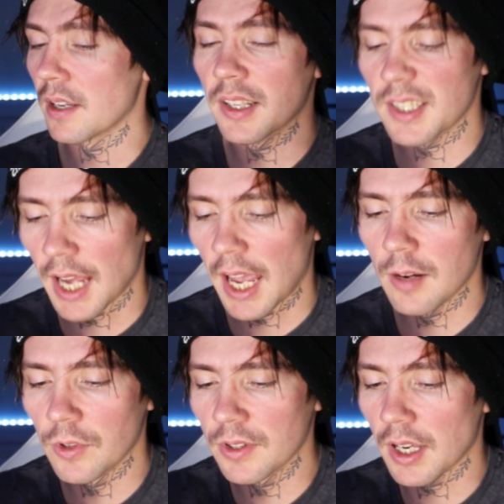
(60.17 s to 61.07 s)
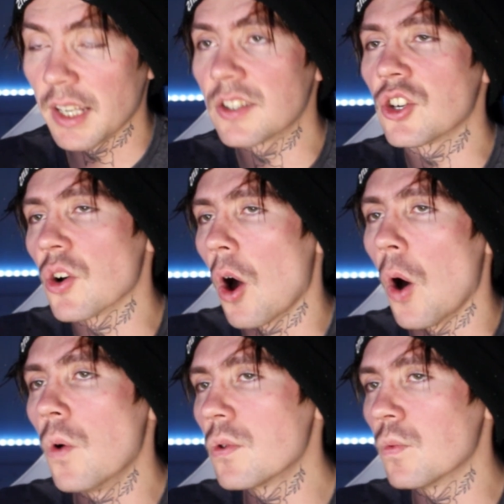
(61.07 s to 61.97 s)
against animals, against your
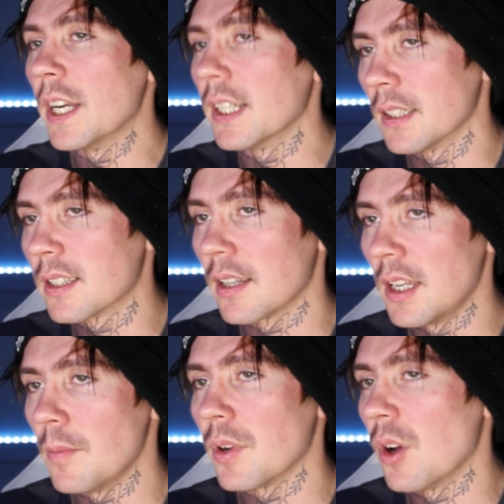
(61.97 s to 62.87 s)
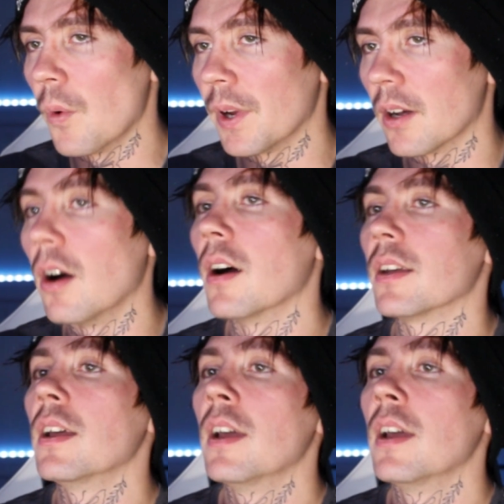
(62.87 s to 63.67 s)
own will to keep going on.